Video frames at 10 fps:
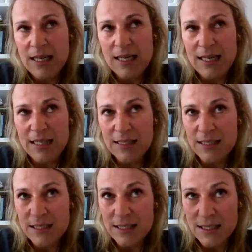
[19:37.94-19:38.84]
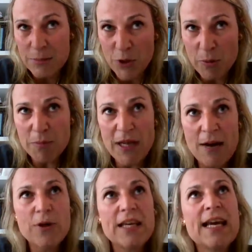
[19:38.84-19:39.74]
And it's, it's a problem
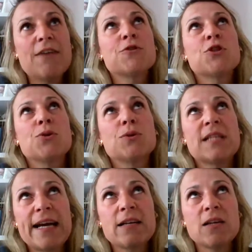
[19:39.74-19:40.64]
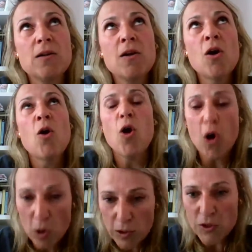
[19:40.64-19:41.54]
that we have to tackle
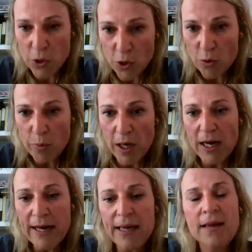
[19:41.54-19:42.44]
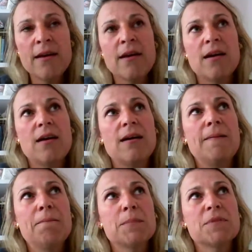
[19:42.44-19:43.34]
also by
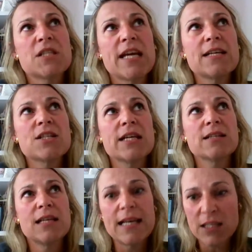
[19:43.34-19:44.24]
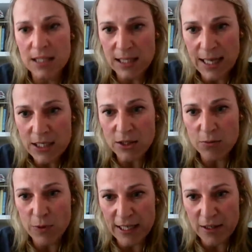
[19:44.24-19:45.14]
um, changing the
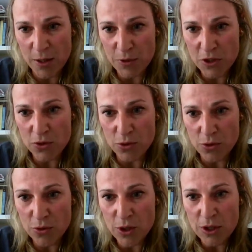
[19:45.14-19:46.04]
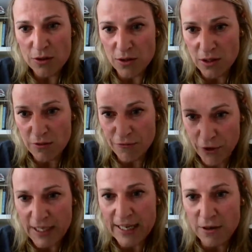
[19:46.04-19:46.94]
legislation when it comes to the
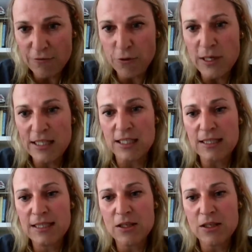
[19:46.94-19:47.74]
funding of religion.